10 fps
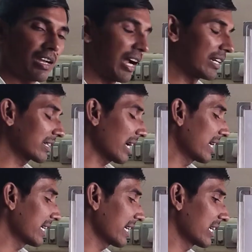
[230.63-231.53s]
and the
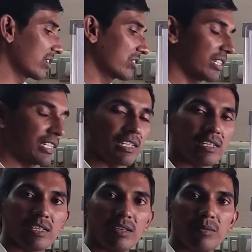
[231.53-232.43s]
kinetic energy
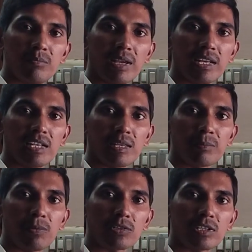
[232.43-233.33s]
mainly
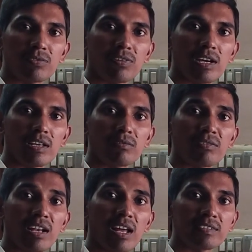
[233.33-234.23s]
important for
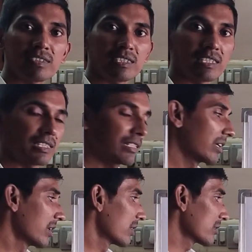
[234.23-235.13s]
velocity.
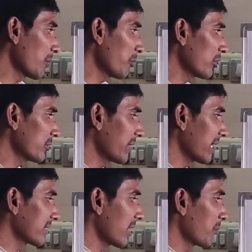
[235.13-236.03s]
Suppose, for
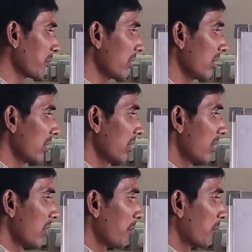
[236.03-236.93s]
example,
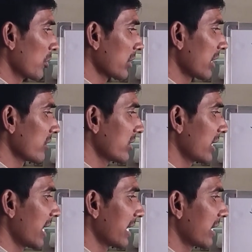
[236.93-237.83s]

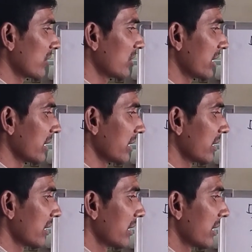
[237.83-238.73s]
potential energy
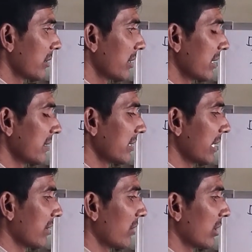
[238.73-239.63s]
is
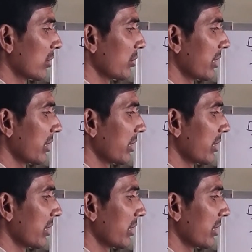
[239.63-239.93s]
equal to